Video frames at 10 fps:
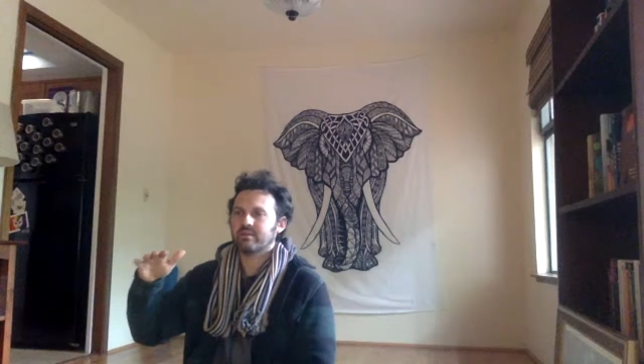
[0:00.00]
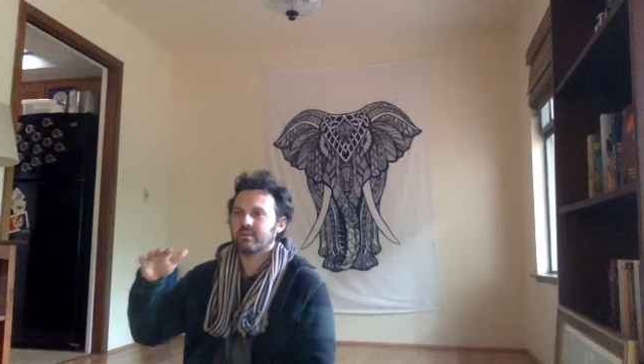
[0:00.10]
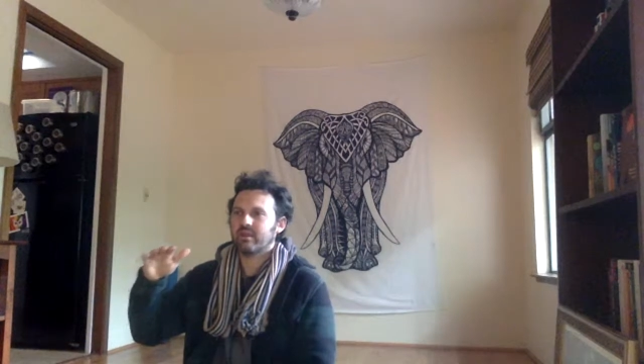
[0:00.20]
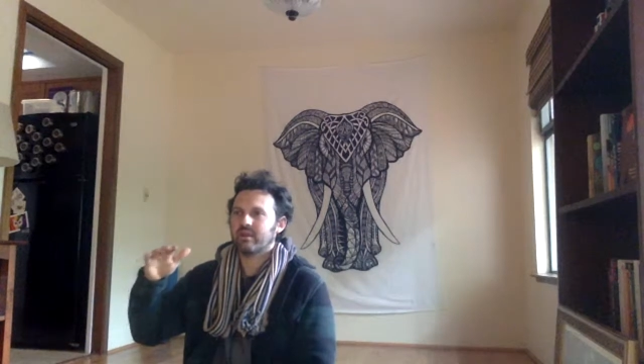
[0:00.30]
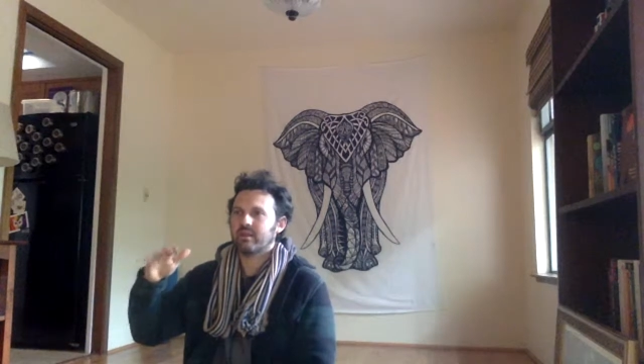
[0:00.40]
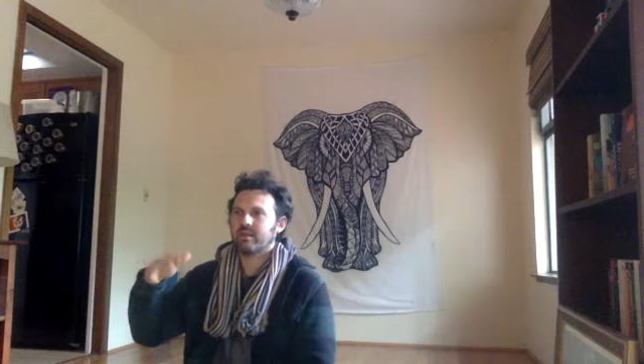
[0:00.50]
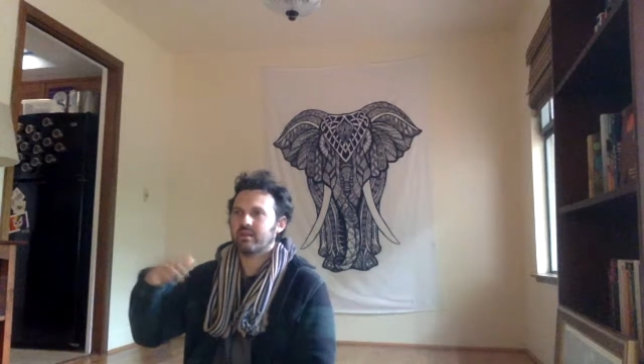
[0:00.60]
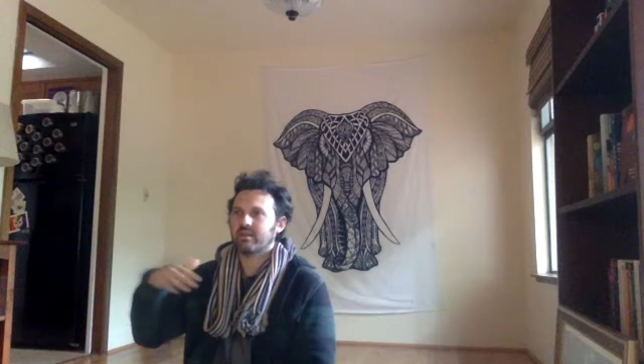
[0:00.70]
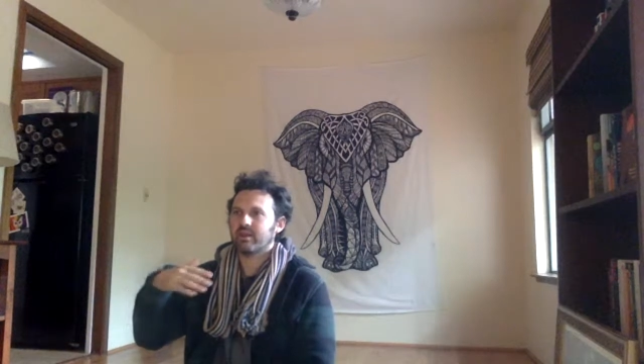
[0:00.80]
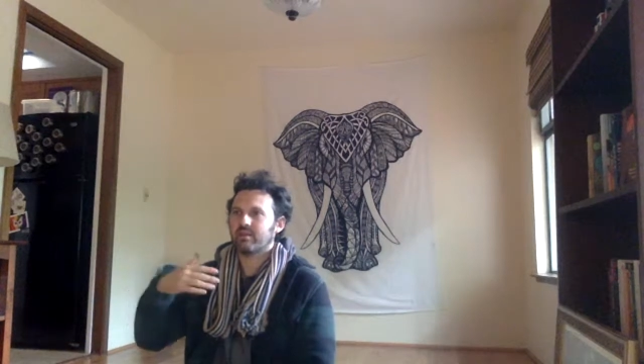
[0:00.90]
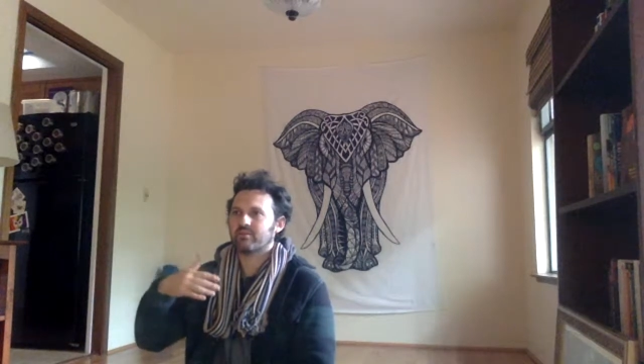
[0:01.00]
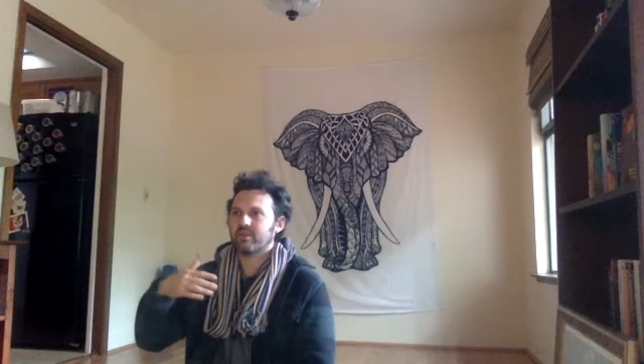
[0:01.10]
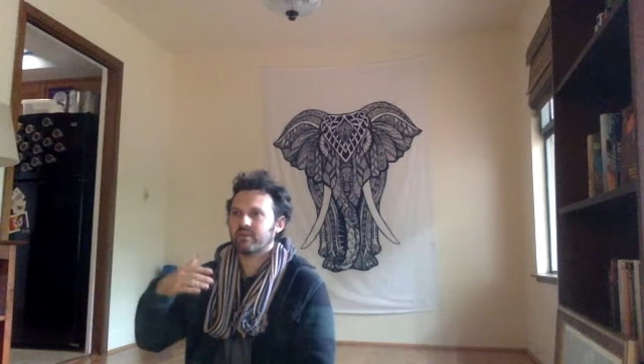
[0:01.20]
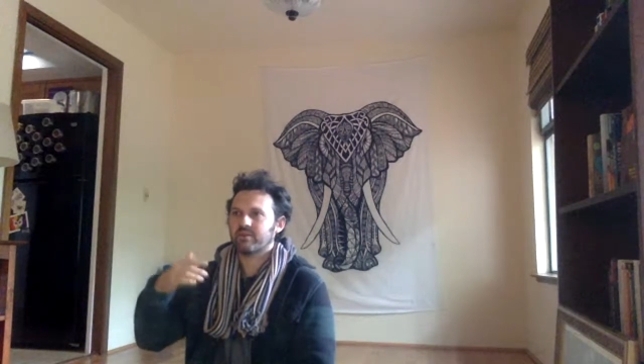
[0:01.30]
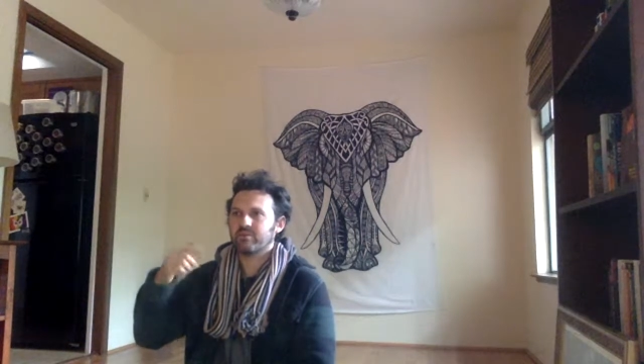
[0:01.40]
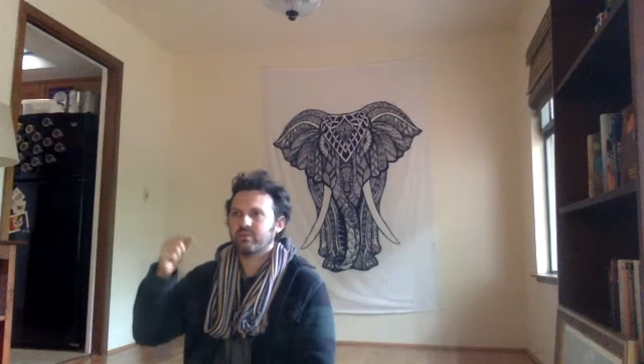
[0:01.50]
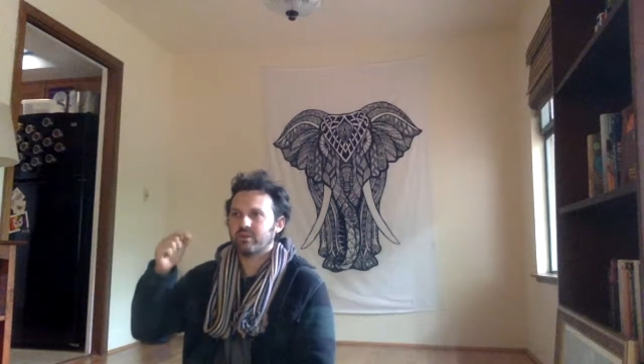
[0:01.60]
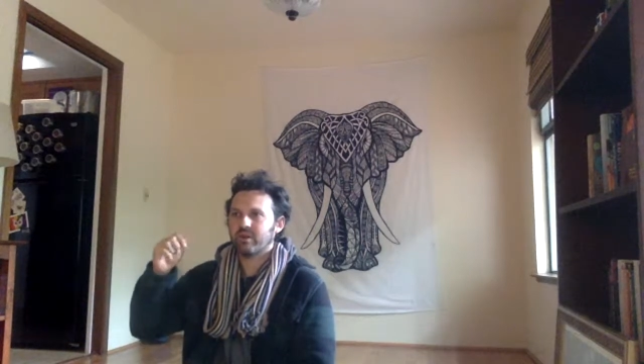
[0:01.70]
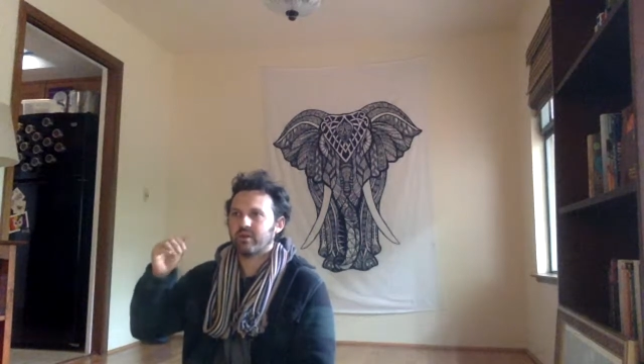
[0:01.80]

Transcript: and not let that affect you, but